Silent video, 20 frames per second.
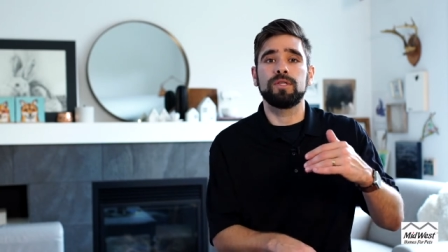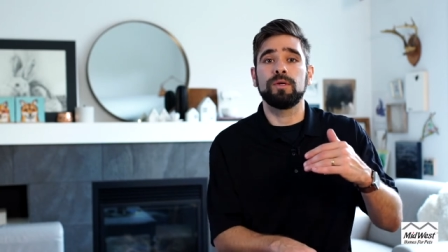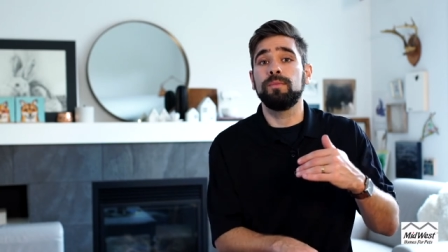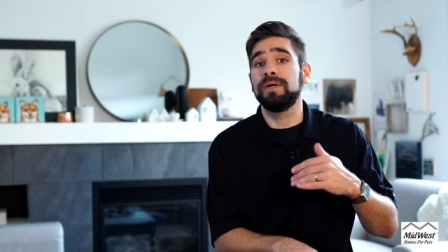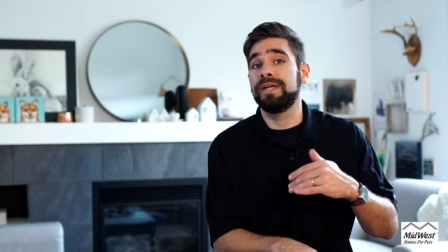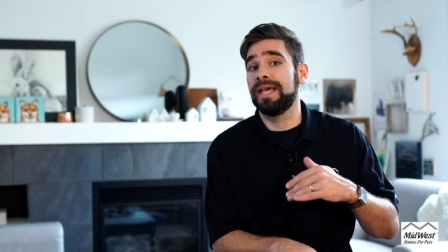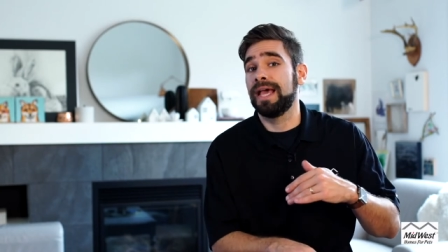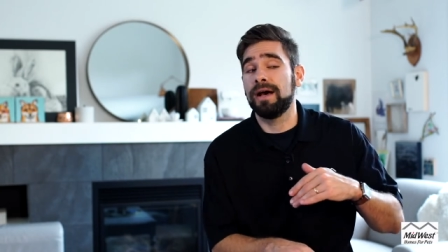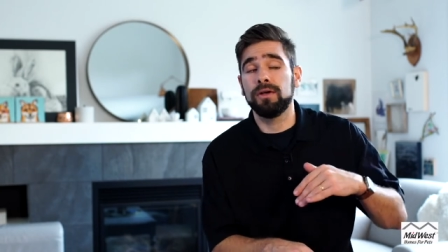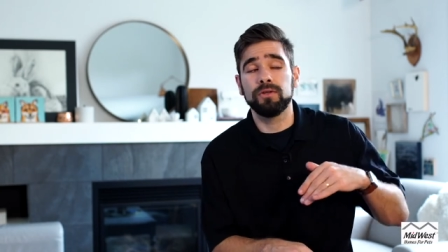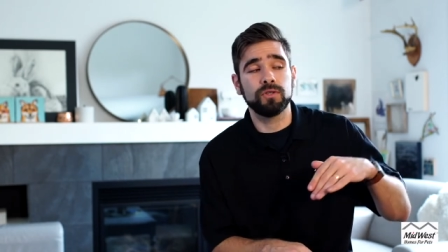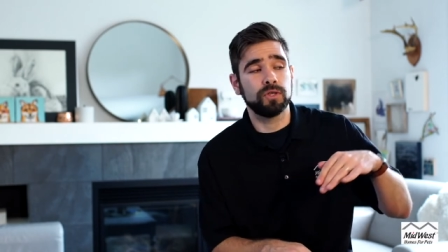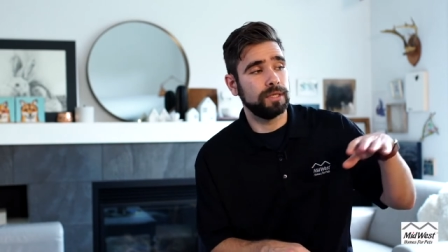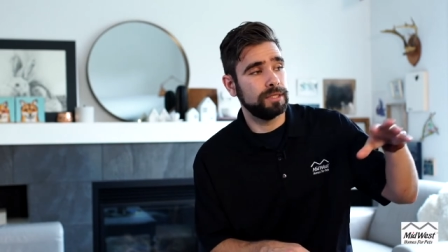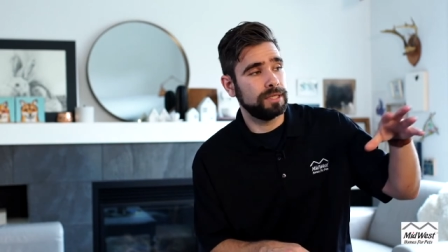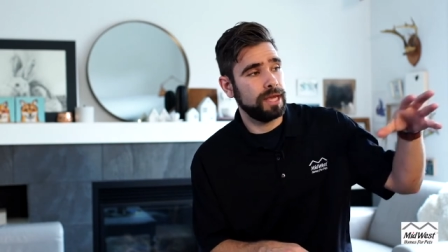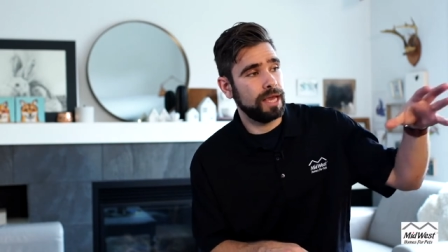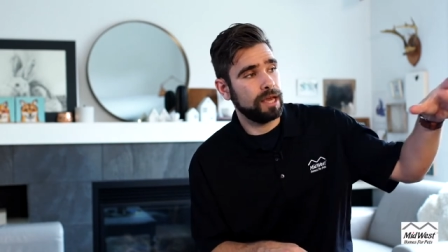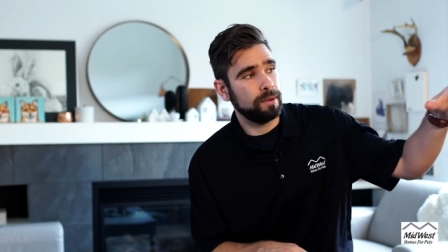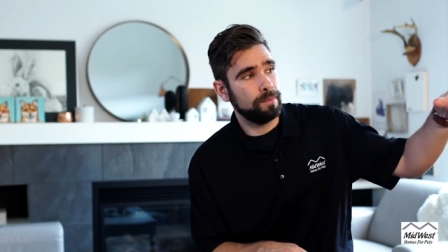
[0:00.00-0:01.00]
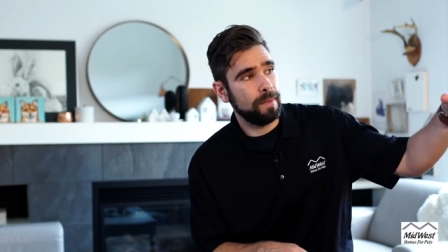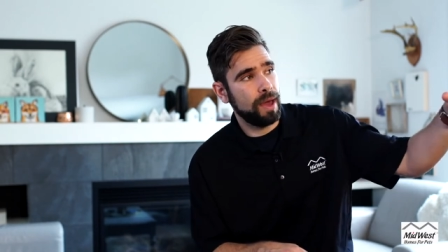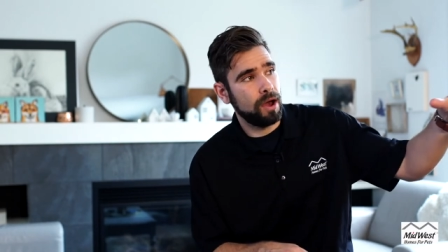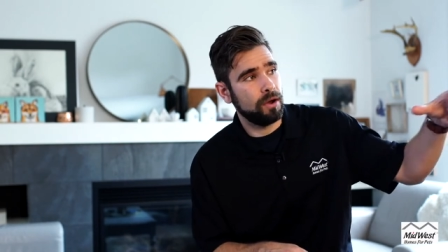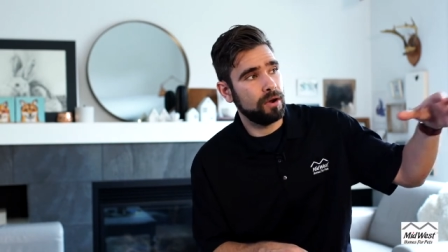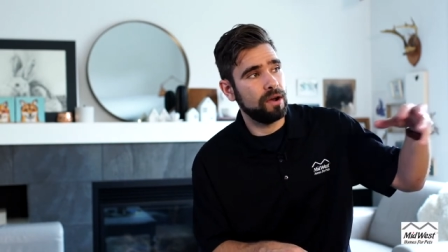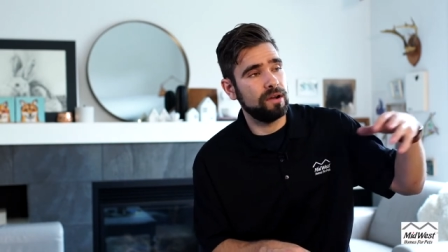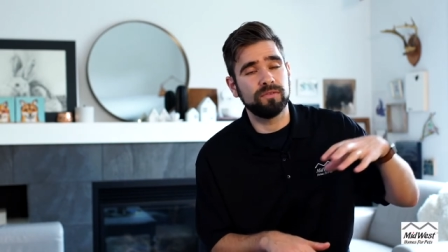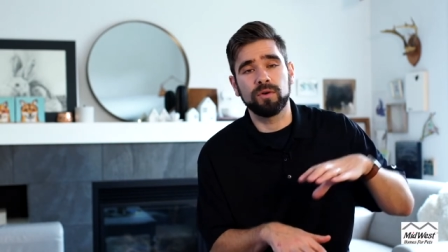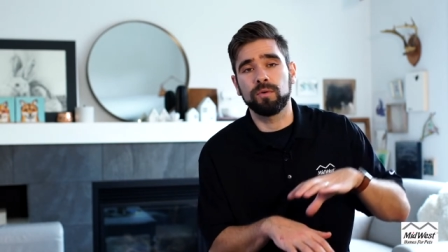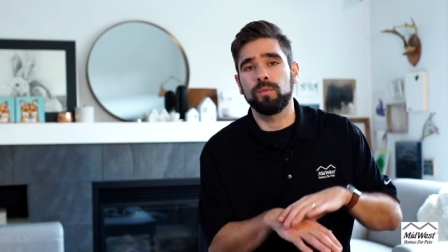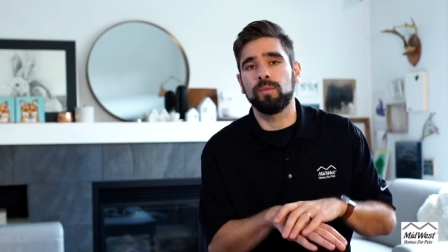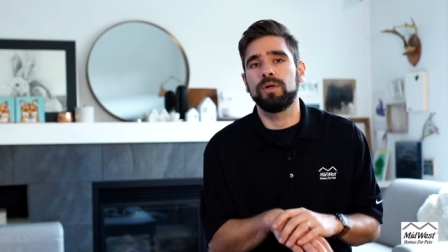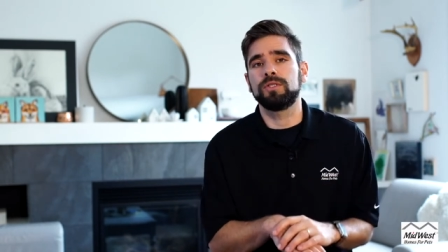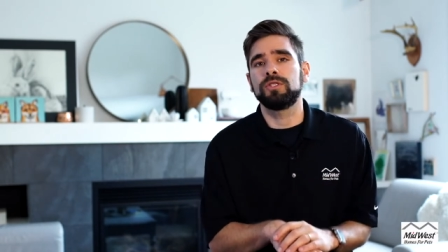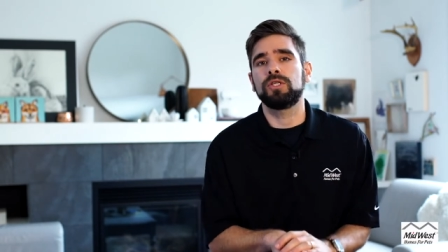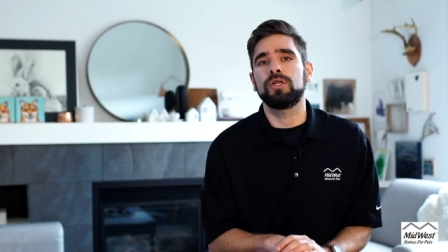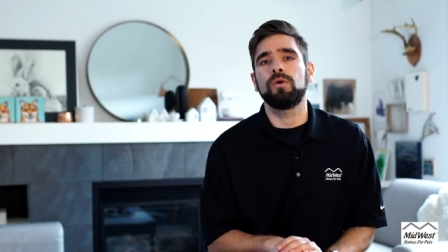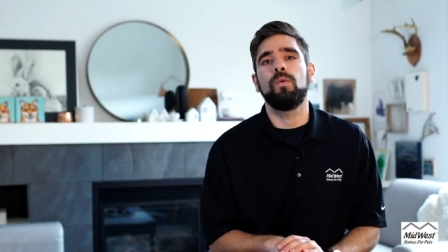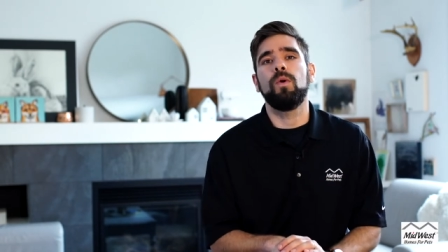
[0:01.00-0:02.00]
somebody else can take him out every
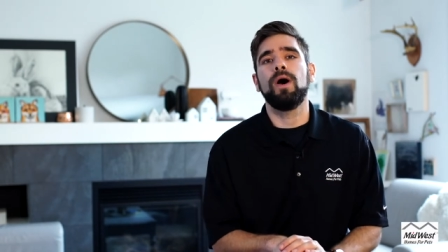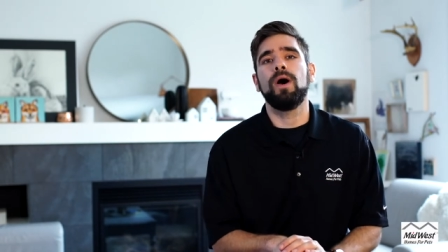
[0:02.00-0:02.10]
once in a